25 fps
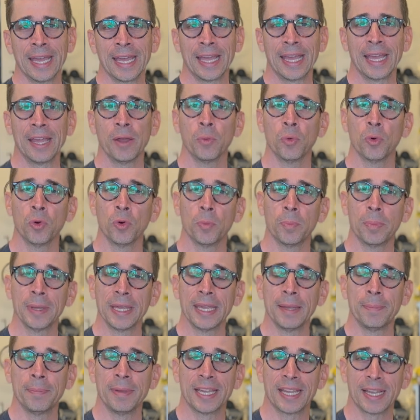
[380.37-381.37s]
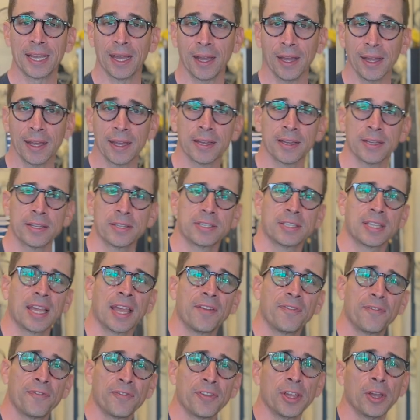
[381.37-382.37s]
it will be because
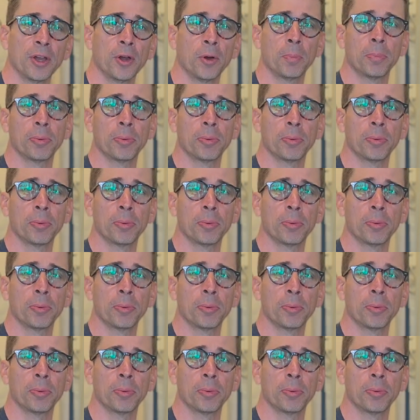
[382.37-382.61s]
they feel